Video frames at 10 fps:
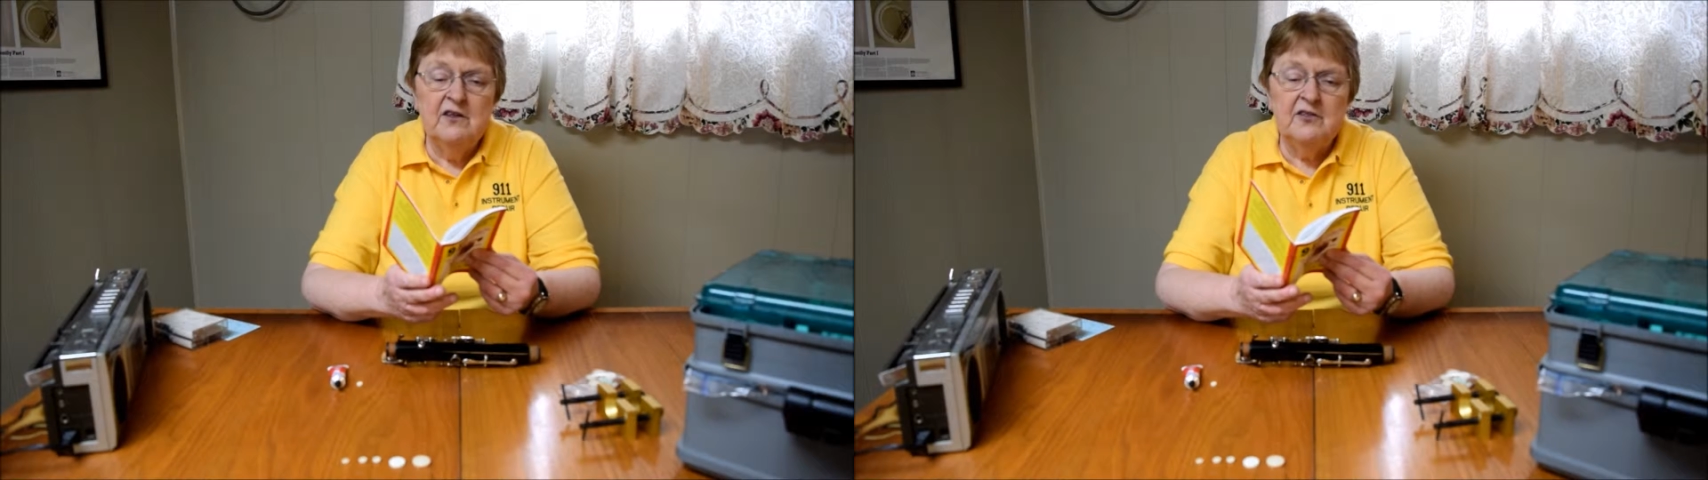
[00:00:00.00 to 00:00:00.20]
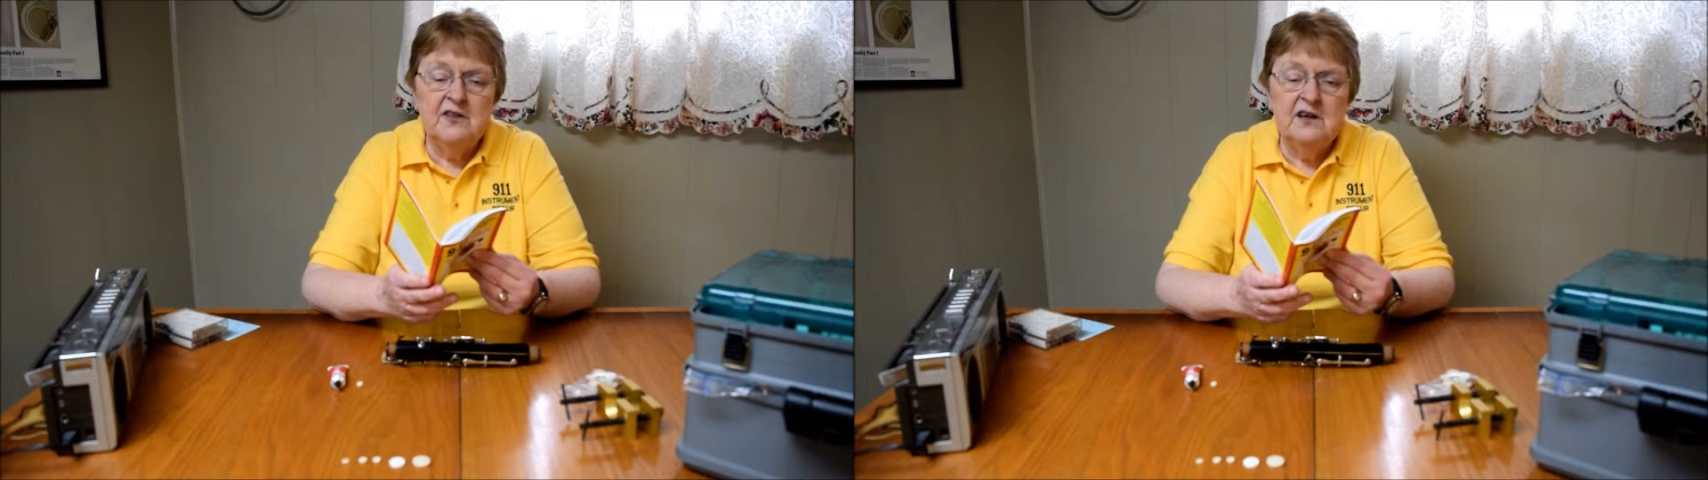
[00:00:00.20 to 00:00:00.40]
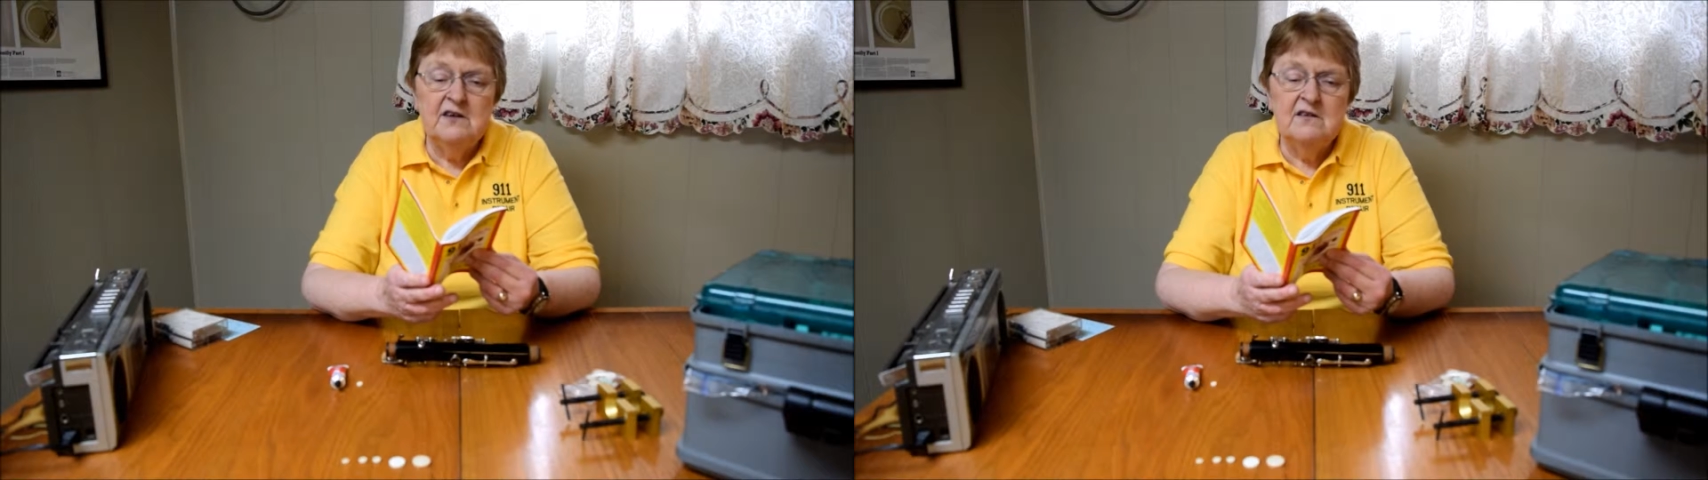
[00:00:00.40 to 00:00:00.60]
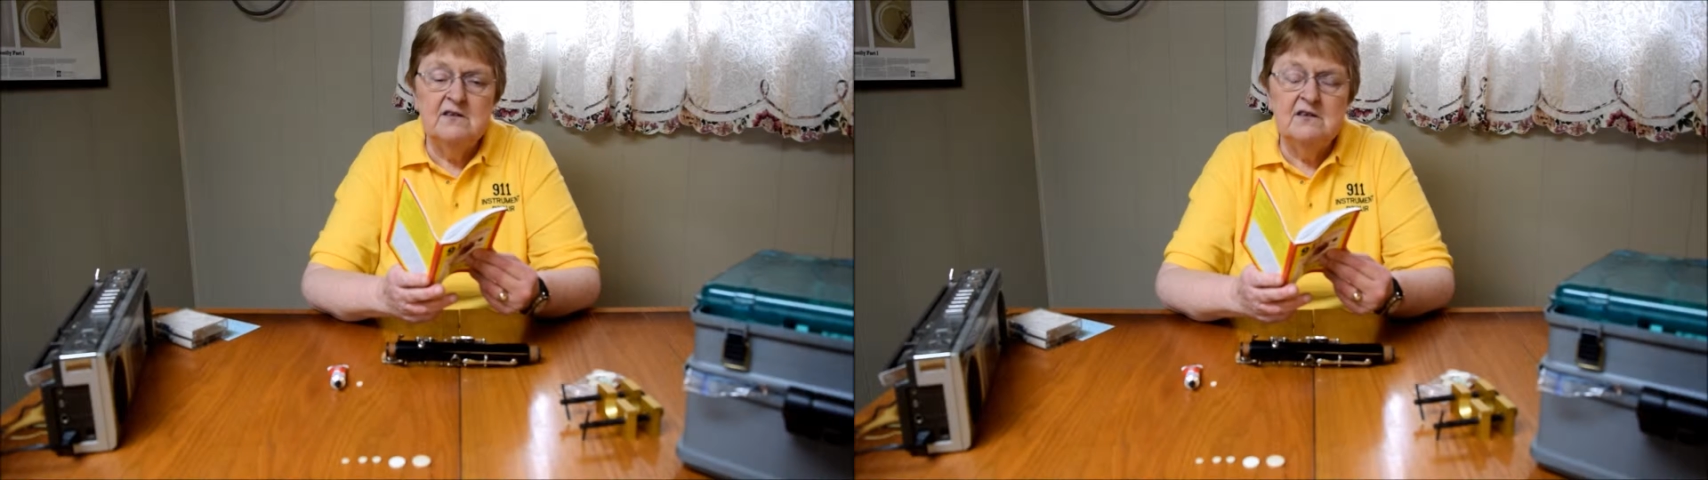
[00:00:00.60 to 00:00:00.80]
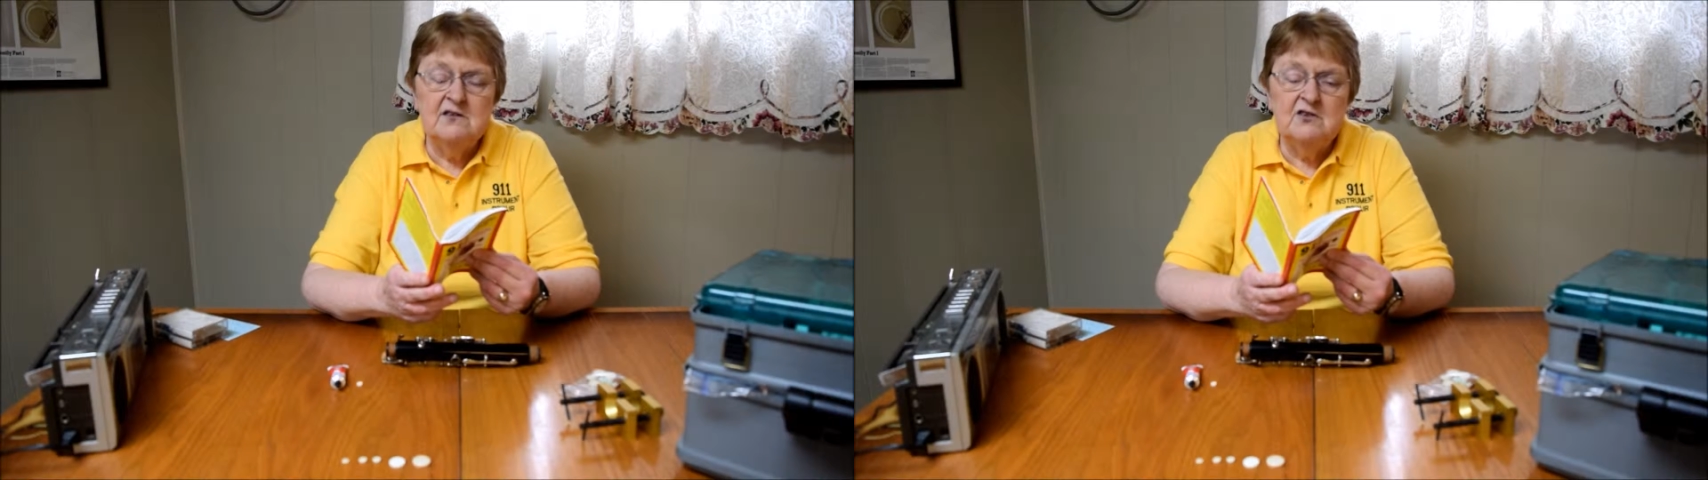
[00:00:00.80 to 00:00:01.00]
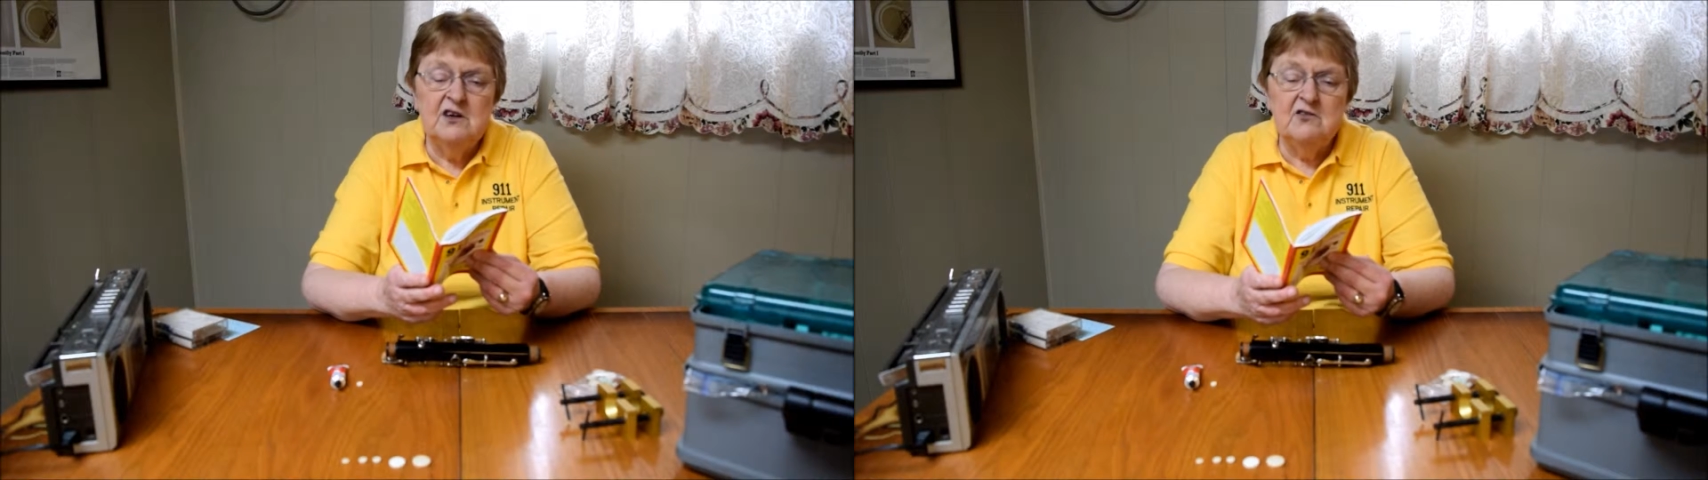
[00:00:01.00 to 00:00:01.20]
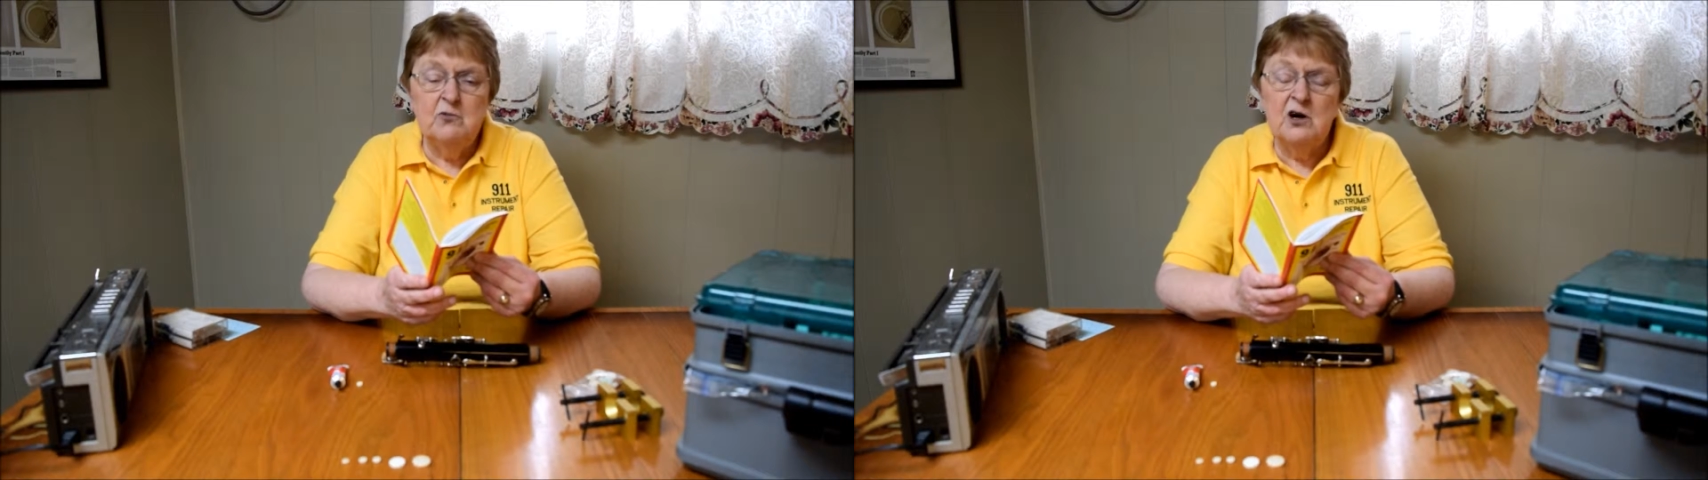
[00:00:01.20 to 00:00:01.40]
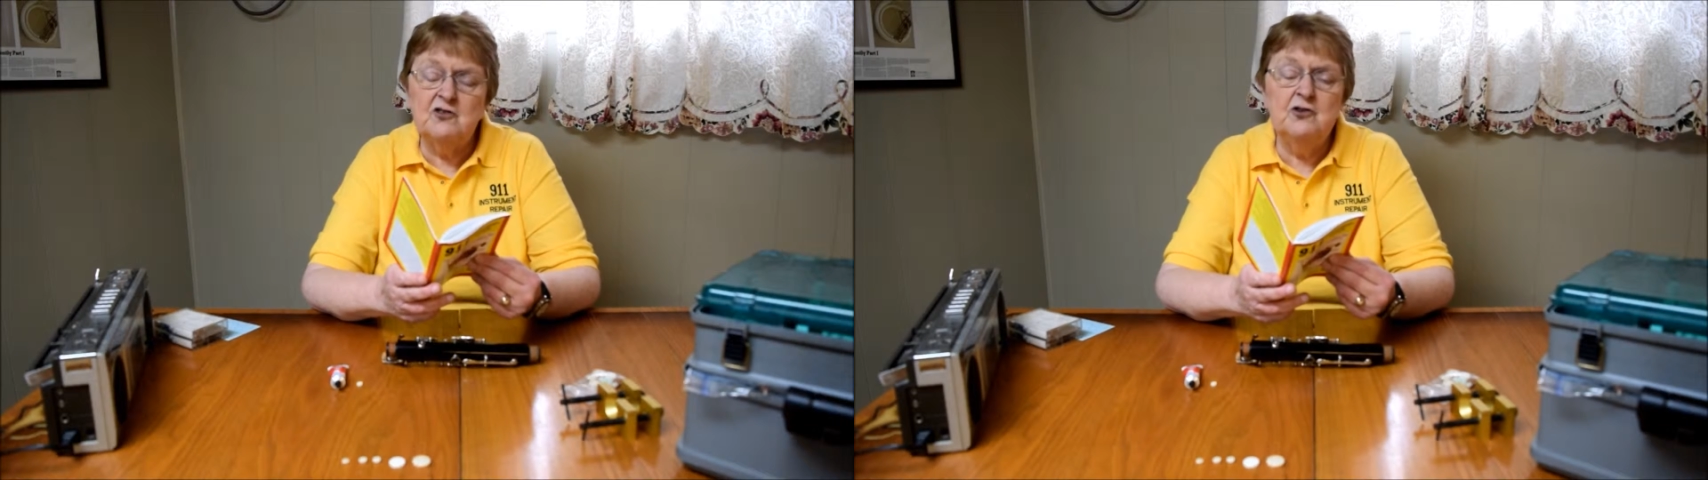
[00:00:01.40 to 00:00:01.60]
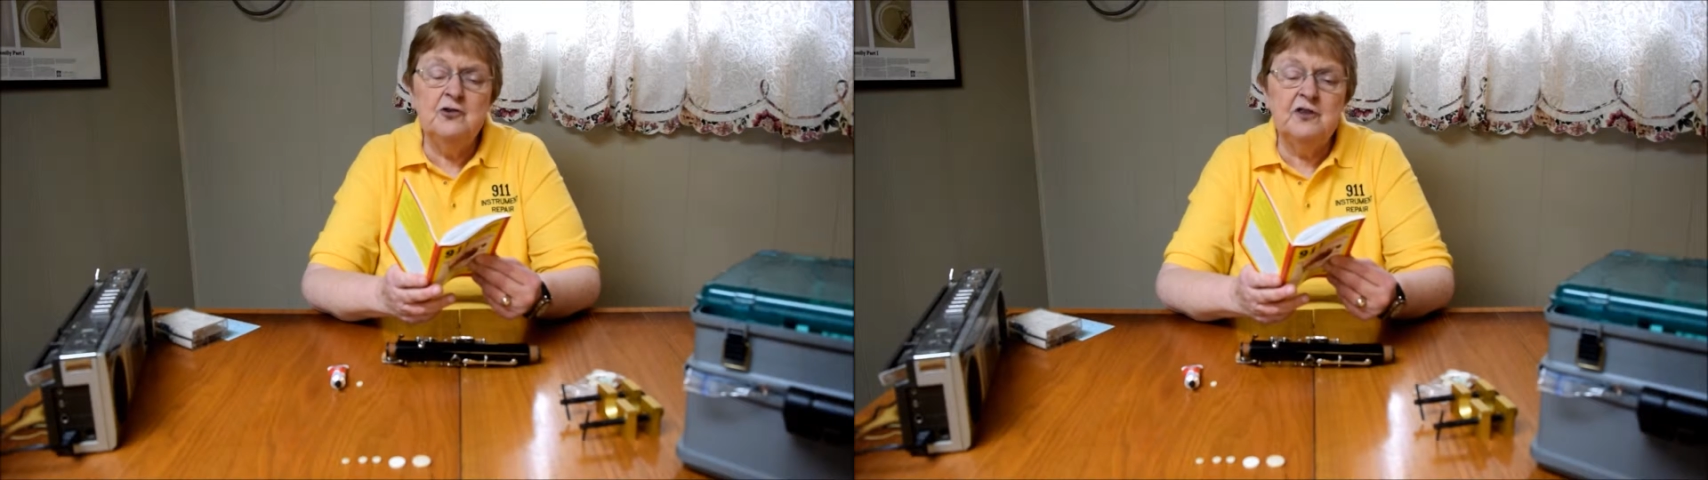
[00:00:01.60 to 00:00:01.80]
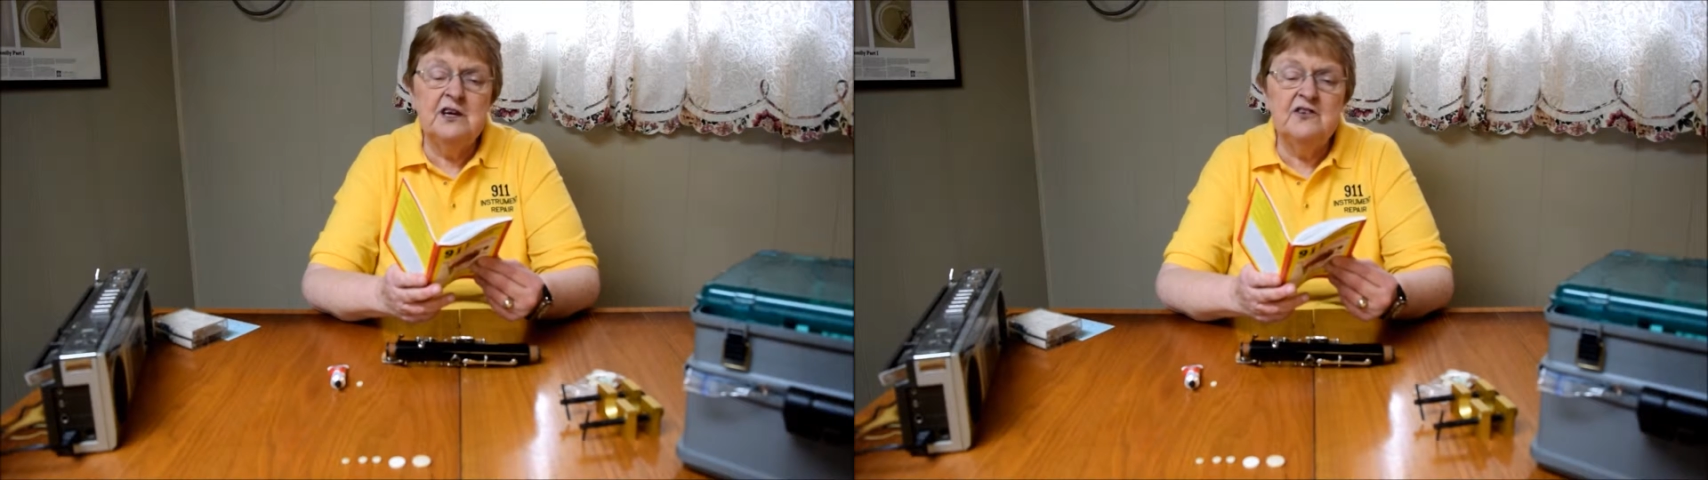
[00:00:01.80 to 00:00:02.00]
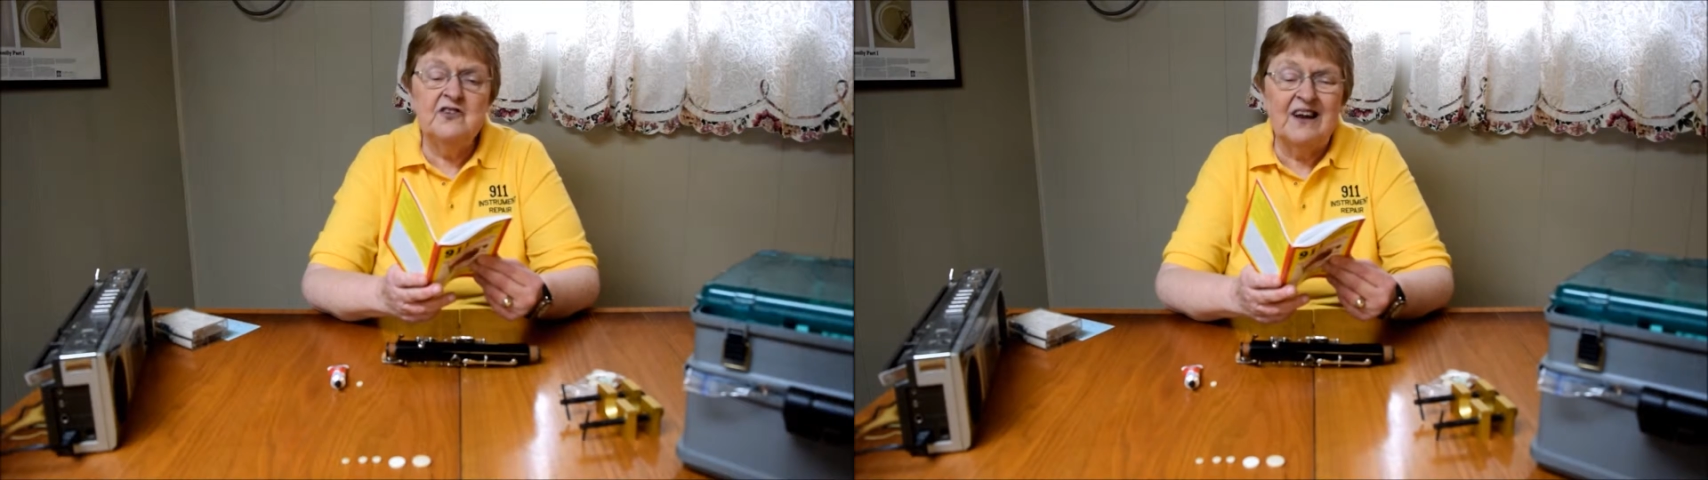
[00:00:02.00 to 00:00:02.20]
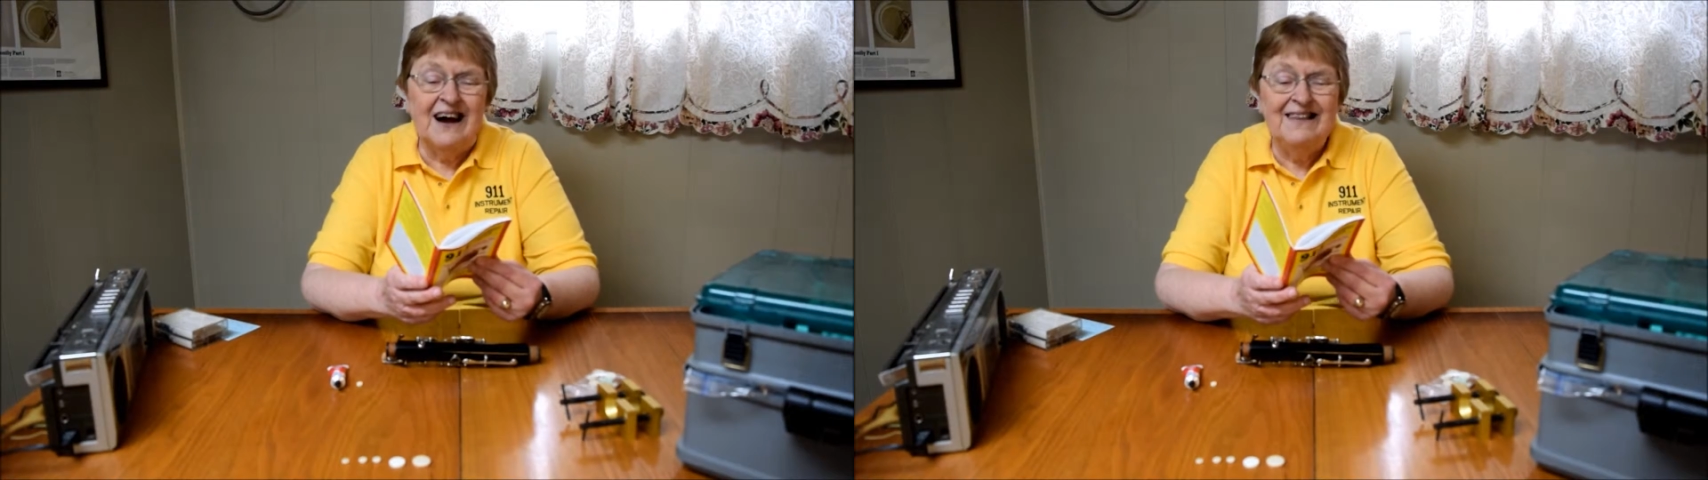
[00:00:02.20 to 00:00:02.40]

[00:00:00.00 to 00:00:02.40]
two things that I